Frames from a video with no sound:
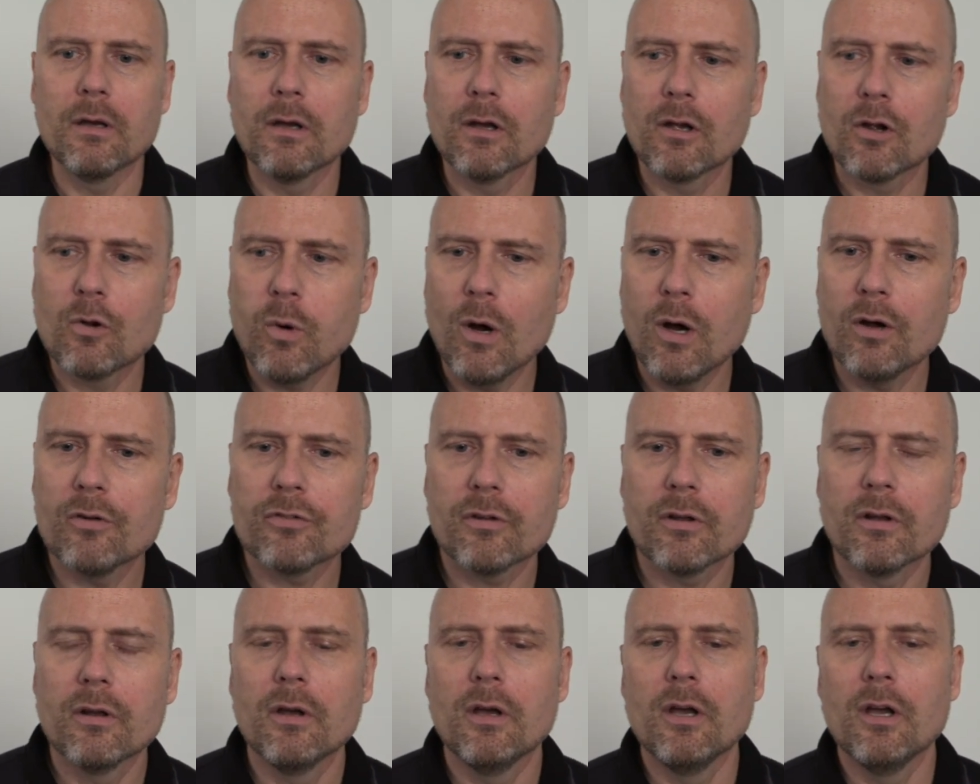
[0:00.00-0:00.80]
Quote,
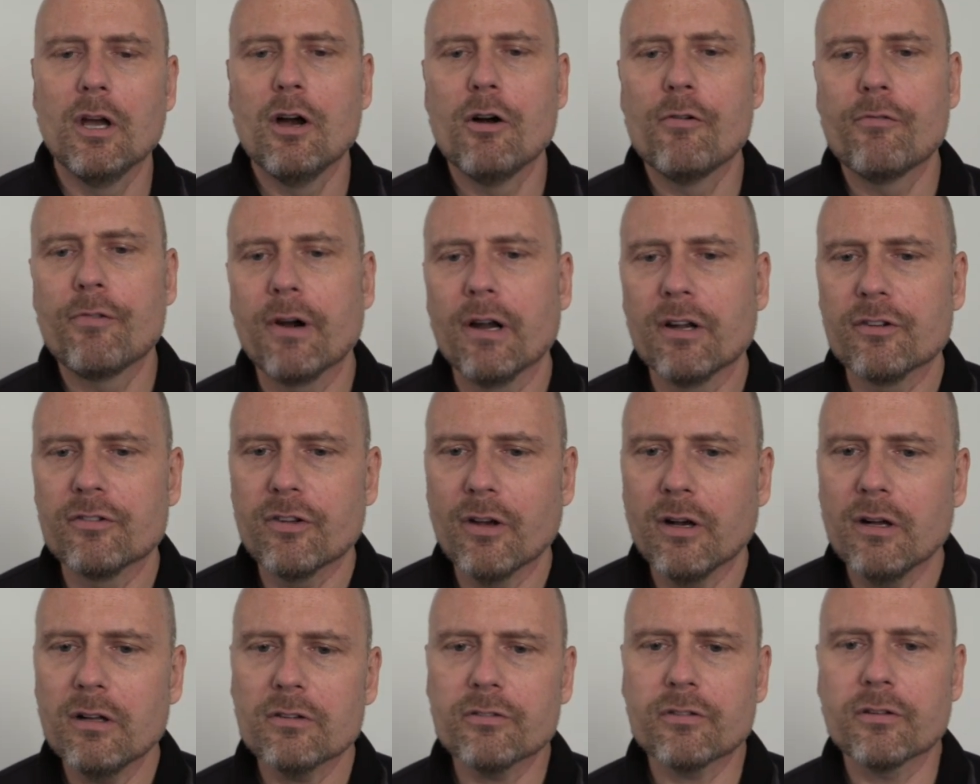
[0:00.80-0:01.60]
for
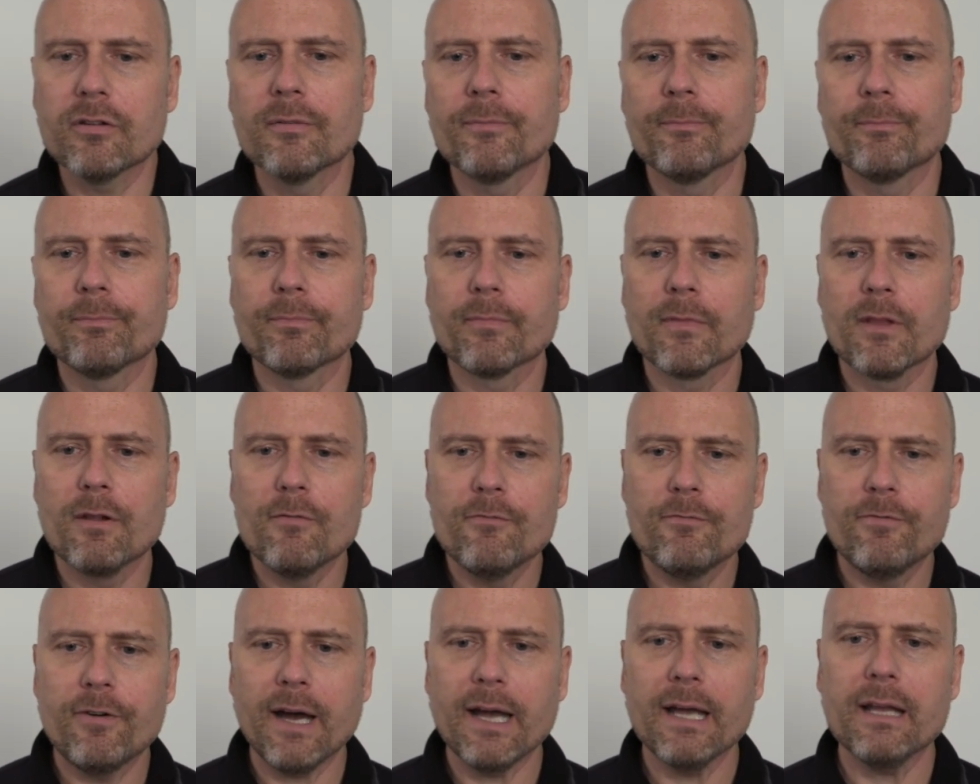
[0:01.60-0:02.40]
adult
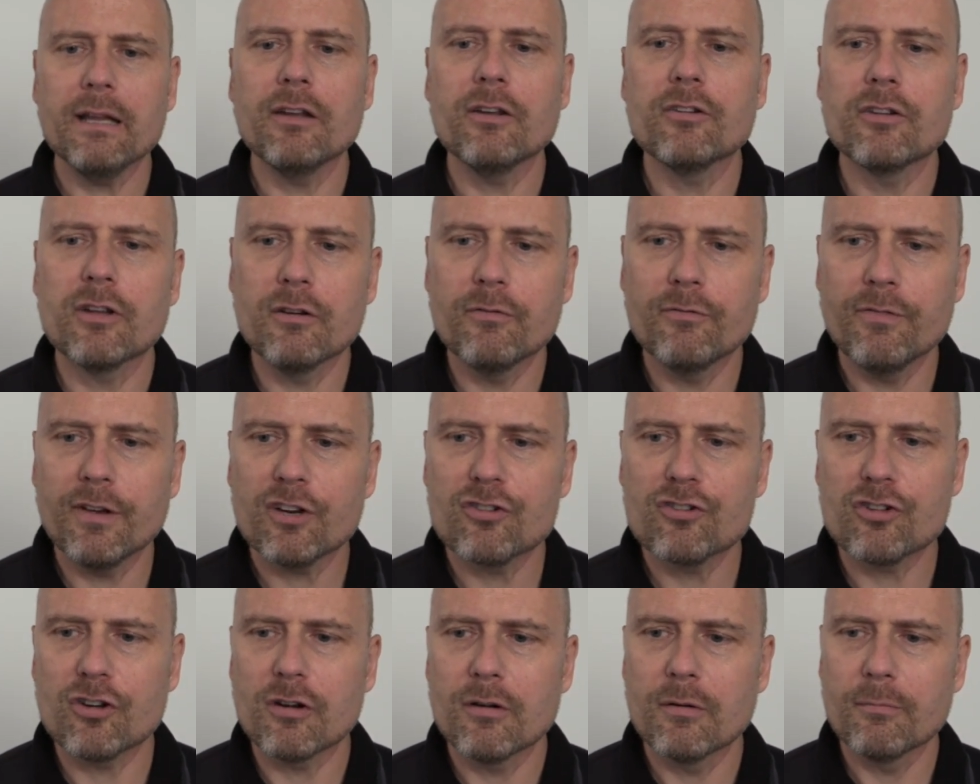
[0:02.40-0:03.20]
violent
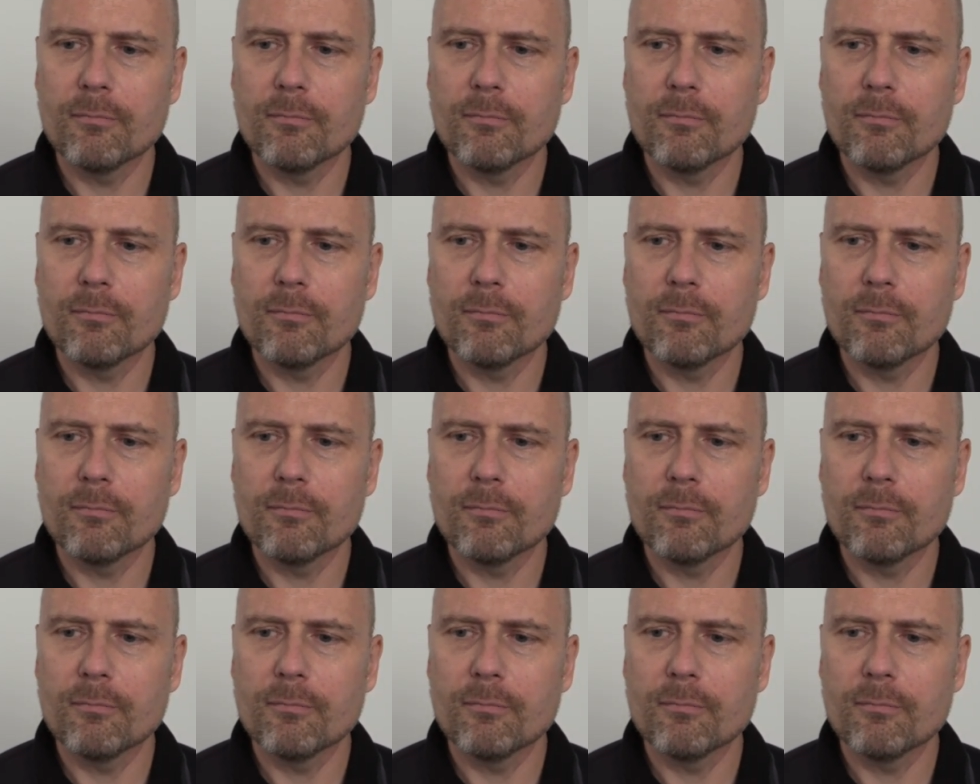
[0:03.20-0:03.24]
conviction,